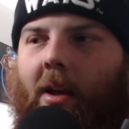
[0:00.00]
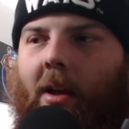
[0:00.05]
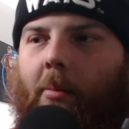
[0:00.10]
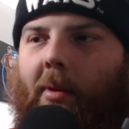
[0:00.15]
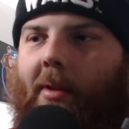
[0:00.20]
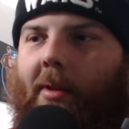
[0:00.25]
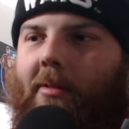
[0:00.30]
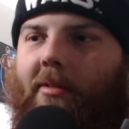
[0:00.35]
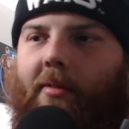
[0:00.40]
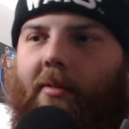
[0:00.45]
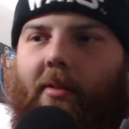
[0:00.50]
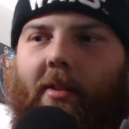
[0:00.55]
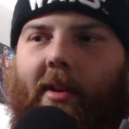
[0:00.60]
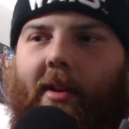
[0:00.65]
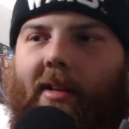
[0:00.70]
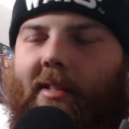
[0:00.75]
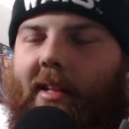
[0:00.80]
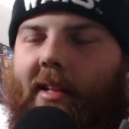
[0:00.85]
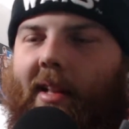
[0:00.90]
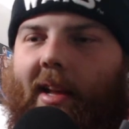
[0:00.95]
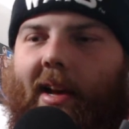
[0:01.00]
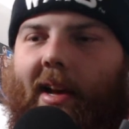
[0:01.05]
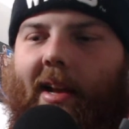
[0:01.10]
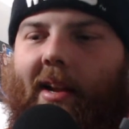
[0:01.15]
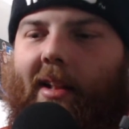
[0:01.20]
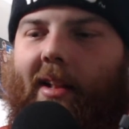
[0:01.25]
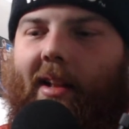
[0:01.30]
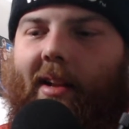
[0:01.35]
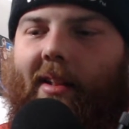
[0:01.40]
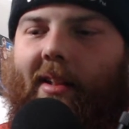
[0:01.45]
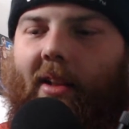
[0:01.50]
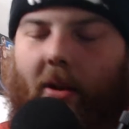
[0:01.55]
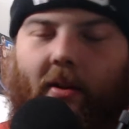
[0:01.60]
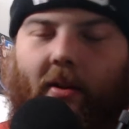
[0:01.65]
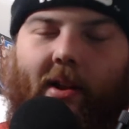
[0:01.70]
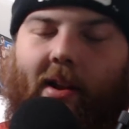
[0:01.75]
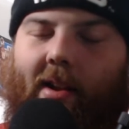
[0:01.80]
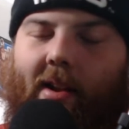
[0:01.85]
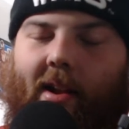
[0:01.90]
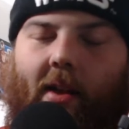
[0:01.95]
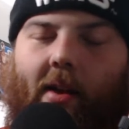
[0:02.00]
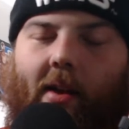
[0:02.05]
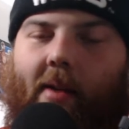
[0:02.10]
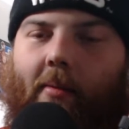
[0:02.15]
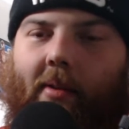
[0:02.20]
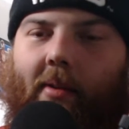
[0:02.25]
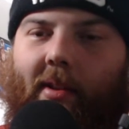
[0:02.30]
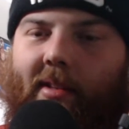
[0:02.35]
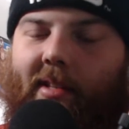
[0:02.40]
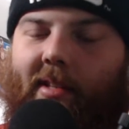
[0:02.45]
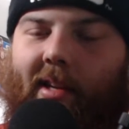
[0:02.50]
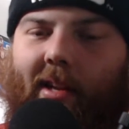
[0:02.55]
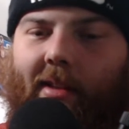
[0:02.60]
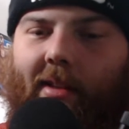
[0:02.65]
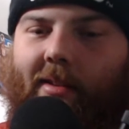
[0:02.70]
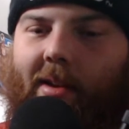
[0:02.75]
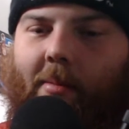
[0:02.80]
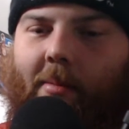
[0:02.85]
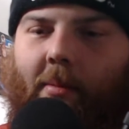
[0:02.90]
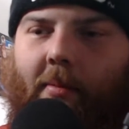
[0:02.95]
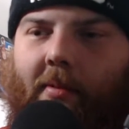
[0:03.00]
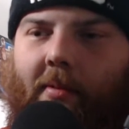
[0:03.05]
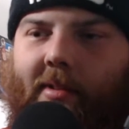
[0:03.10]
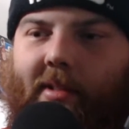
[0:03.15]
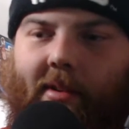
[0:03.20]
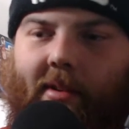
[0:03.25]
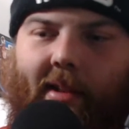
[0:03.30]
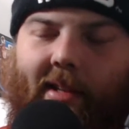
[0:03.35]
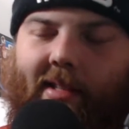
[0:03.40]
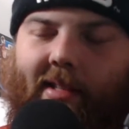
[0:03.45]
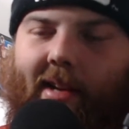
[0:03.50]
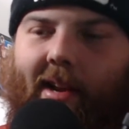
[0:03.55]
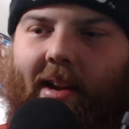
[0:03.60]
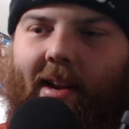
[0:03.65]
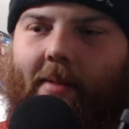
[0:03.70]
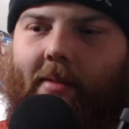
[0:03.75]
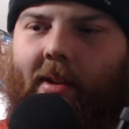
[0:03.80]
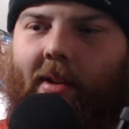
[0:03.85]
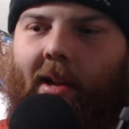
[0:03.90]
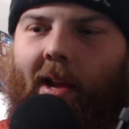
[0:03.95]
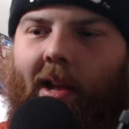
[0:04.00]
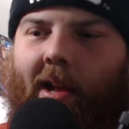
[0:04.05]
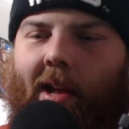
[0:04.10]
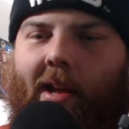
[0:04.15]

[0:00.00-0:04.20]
But there was a few things that they added, like, that you haven't really seen in zombie movies, or at least I haven't.